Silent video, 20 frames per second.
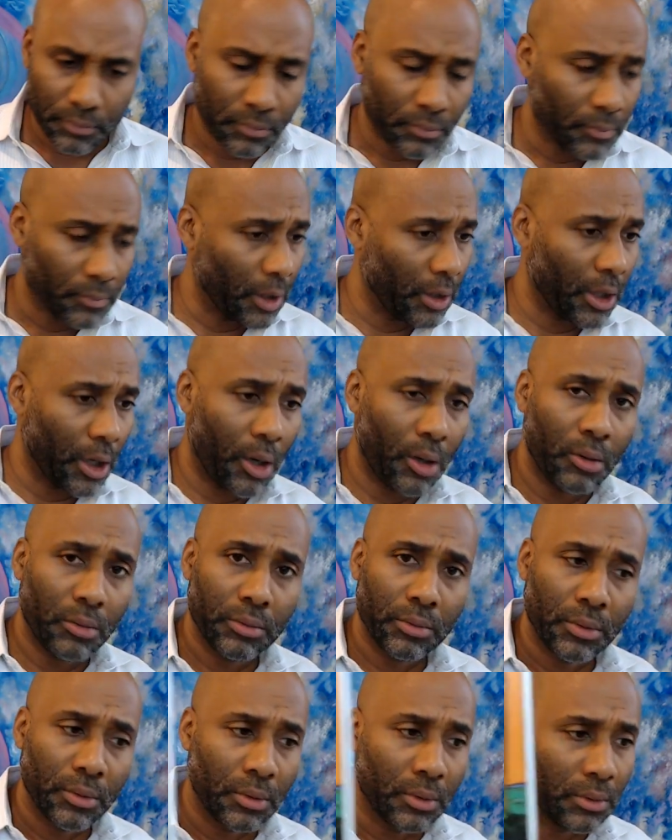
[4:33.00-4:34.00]
you know,
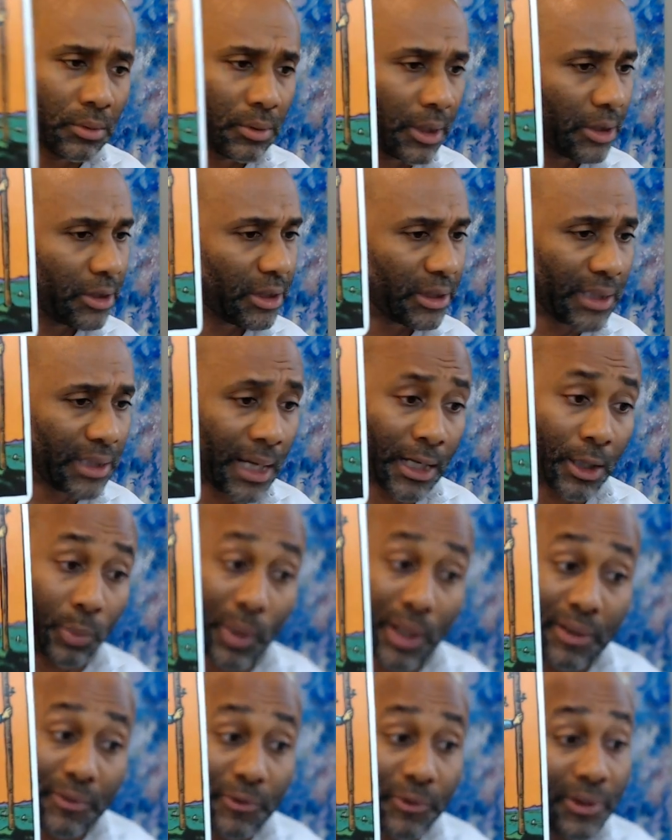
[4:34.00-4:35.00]
they're just kind of
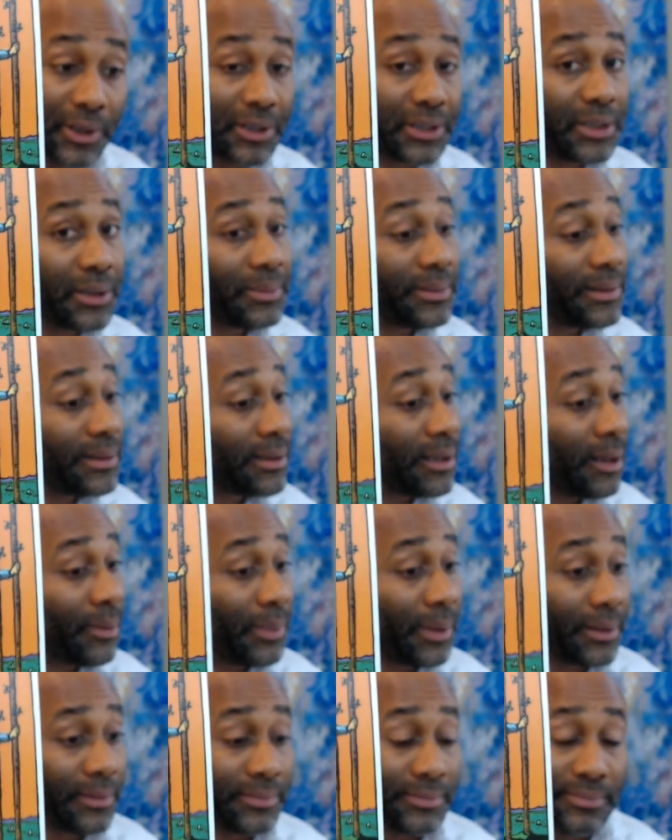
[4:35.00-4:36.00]
waiting for their ships to come
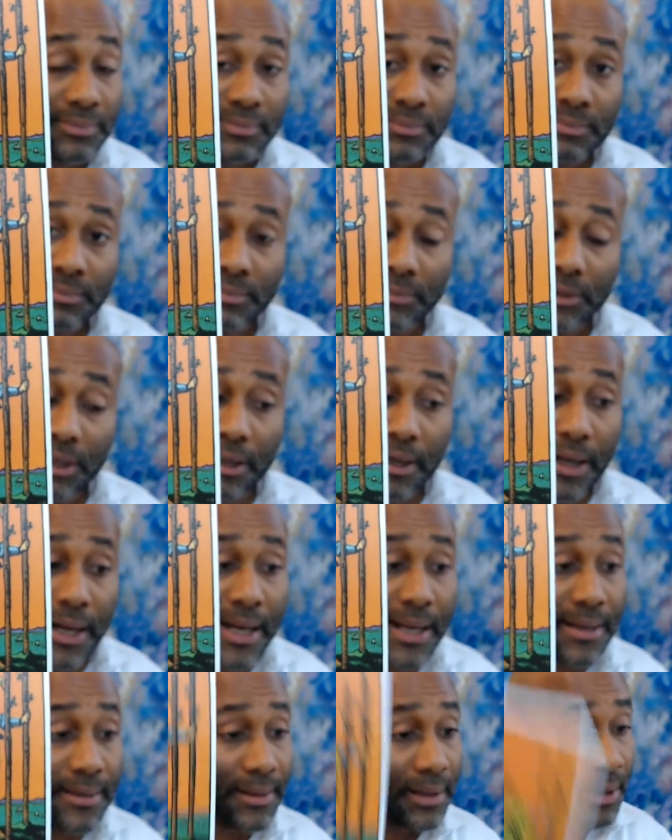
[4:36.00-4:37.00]
in. All right?